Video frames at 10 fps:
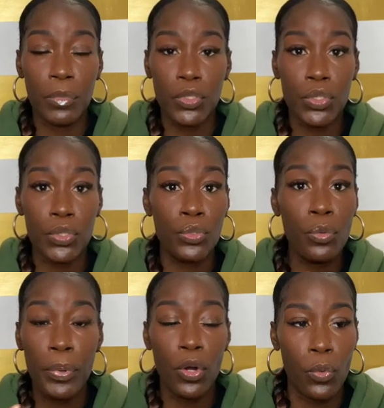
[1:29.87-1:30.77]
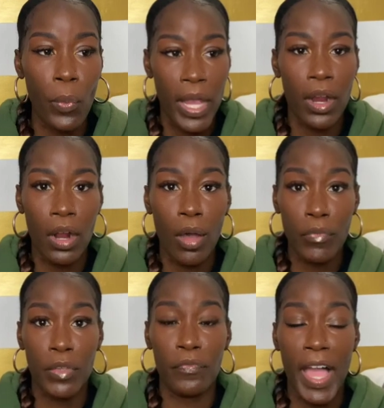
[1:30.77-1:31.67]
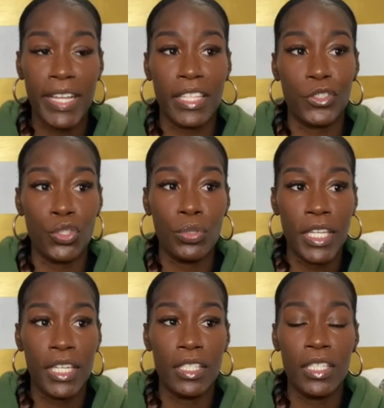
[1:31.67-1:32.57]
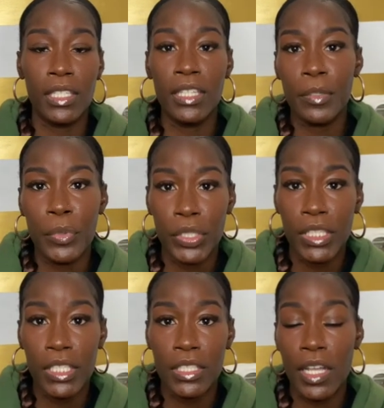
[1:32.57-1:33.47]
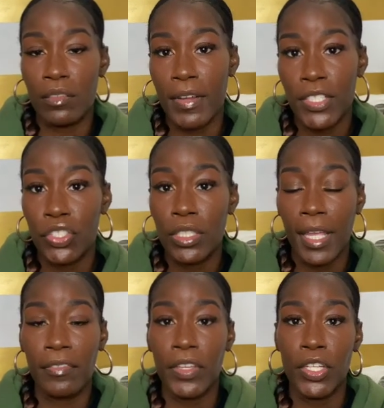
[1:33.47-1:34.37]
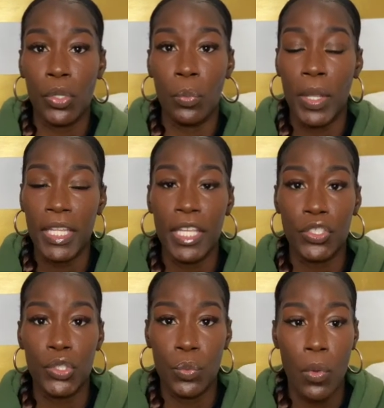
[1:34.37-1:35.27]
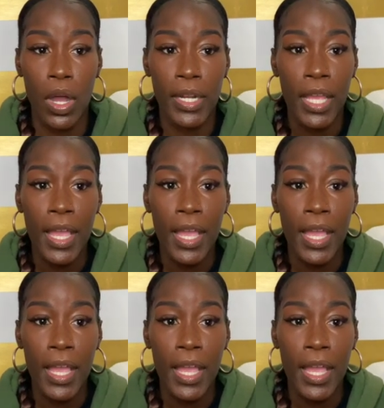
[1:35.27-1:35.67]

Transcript: super aware of the fact that you can deliberately direct your life in the way that you want